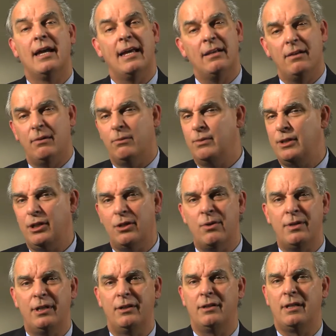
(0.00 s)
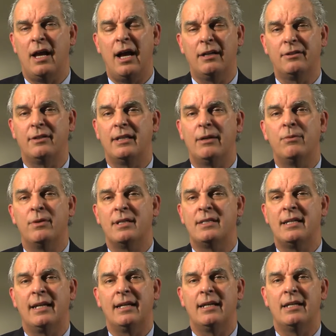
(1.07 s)
And when you go into your doctor, they want to
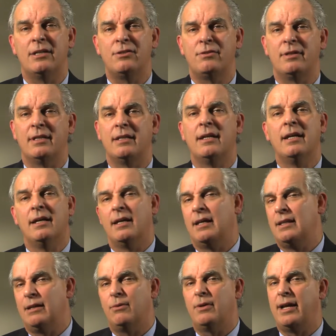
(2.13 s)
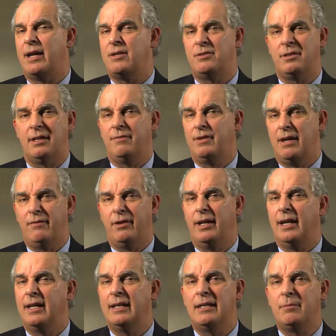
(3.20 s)
take a history and they will ask you, have you ever
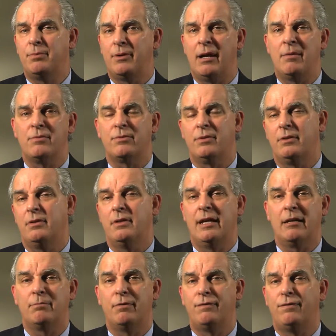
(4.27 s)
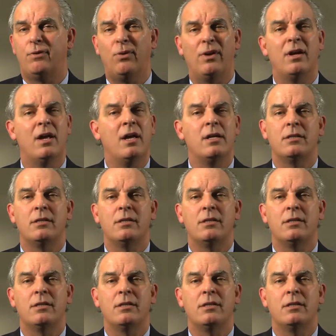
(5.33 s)
had any problems with your neck before?